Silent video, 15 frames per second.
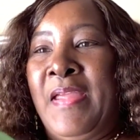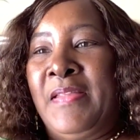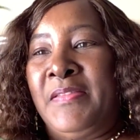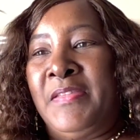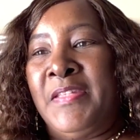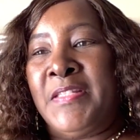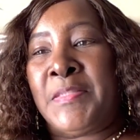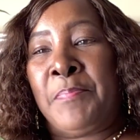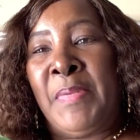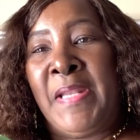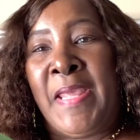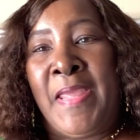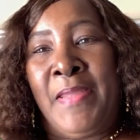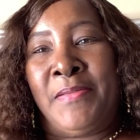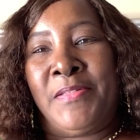This
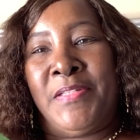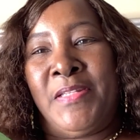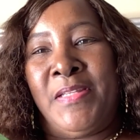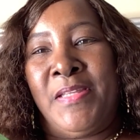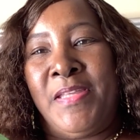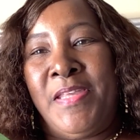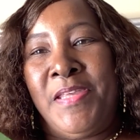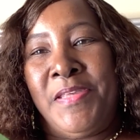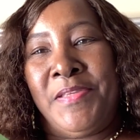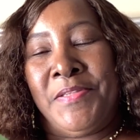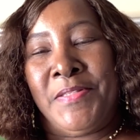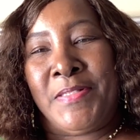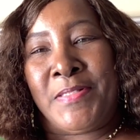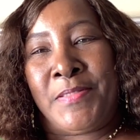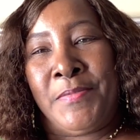plant
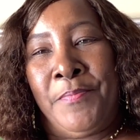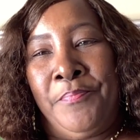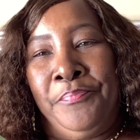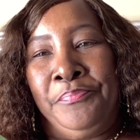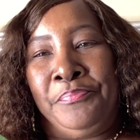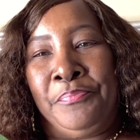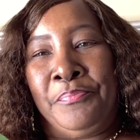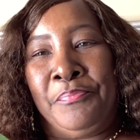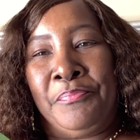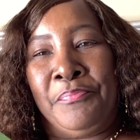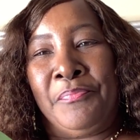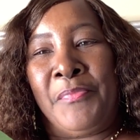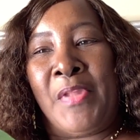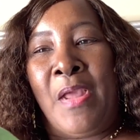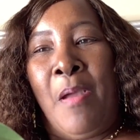is
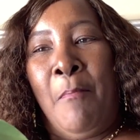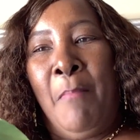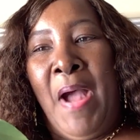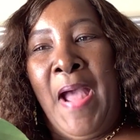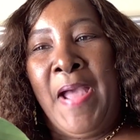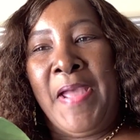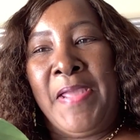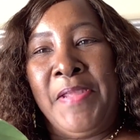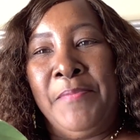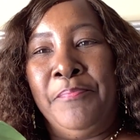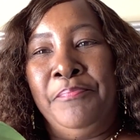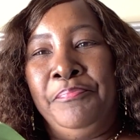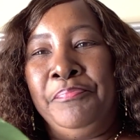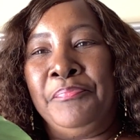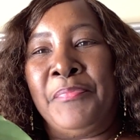my
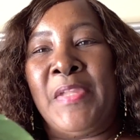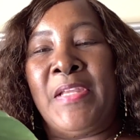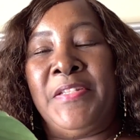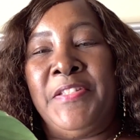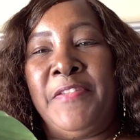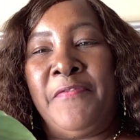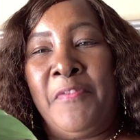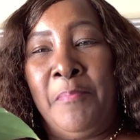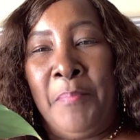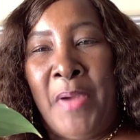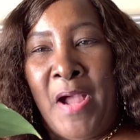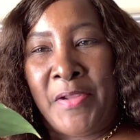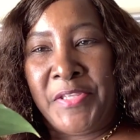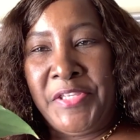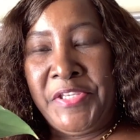
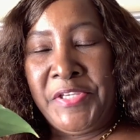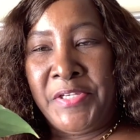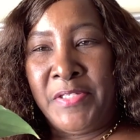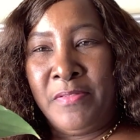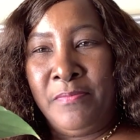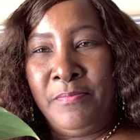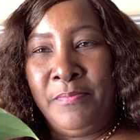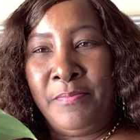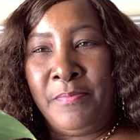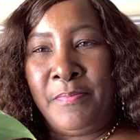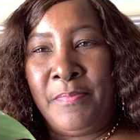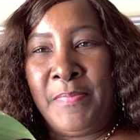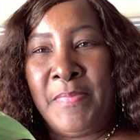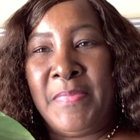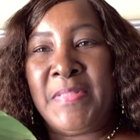Dieffenbachia
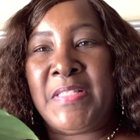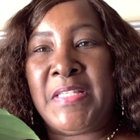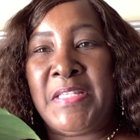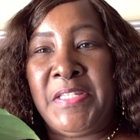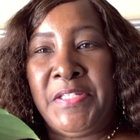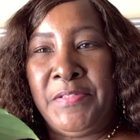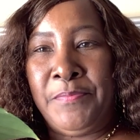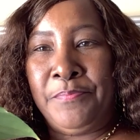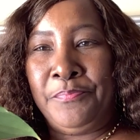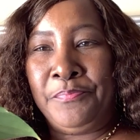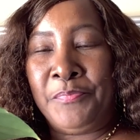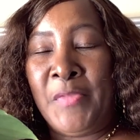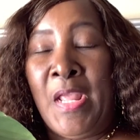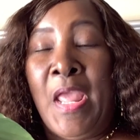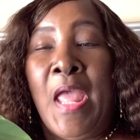Seguine.
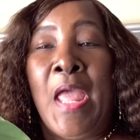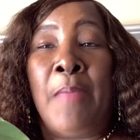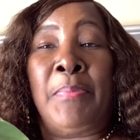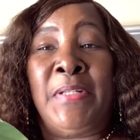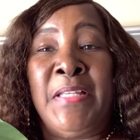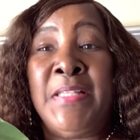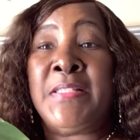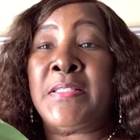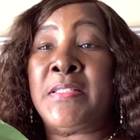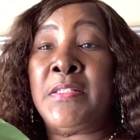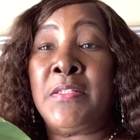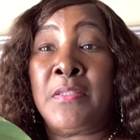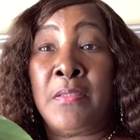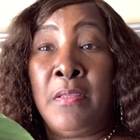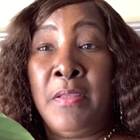And
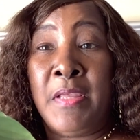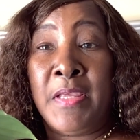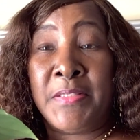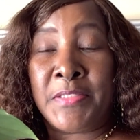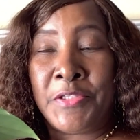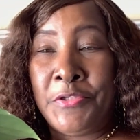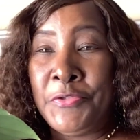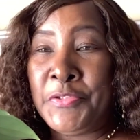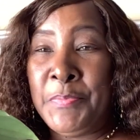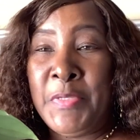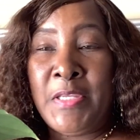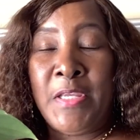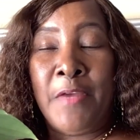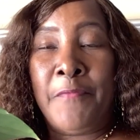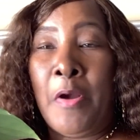please excuse
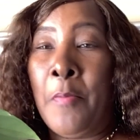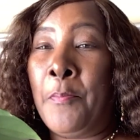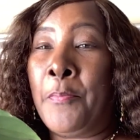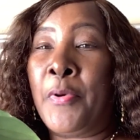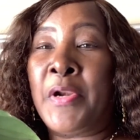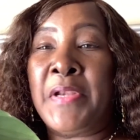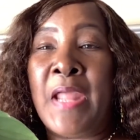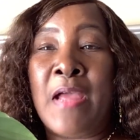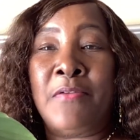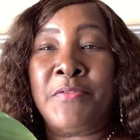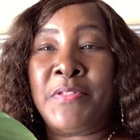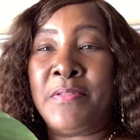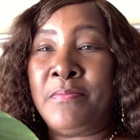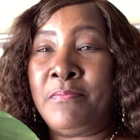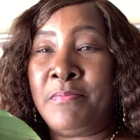me if I'm
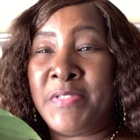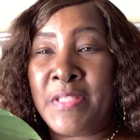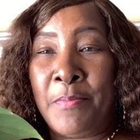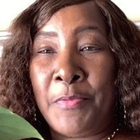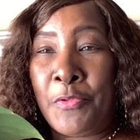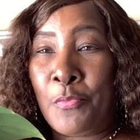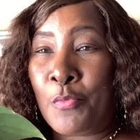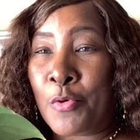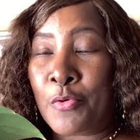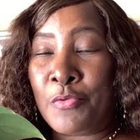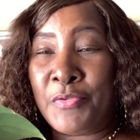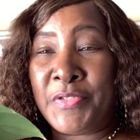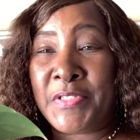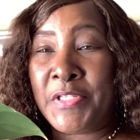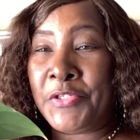pronouncing some of the
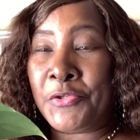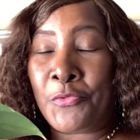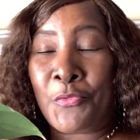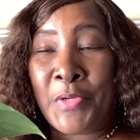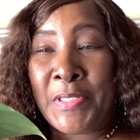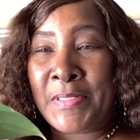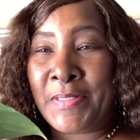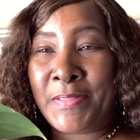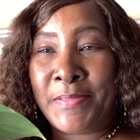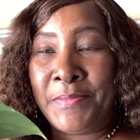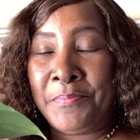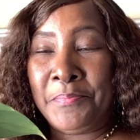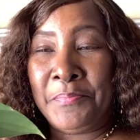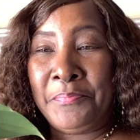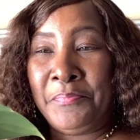words incorrectly,
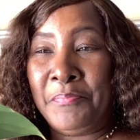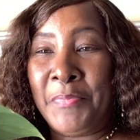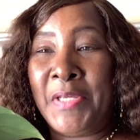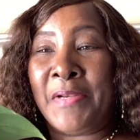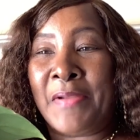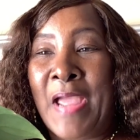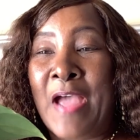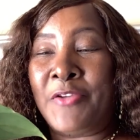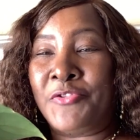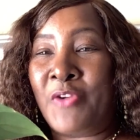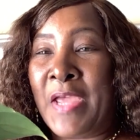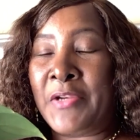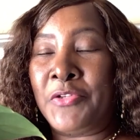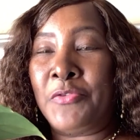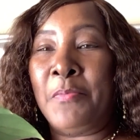but I'll try
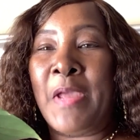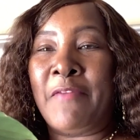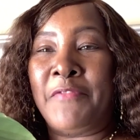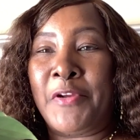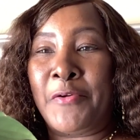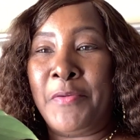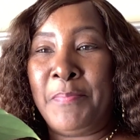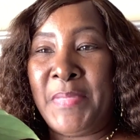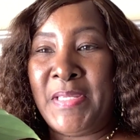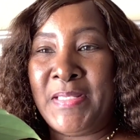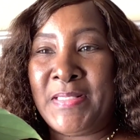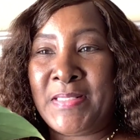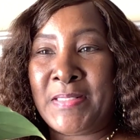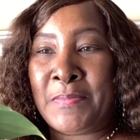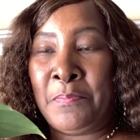to do my very
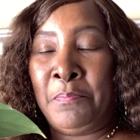best.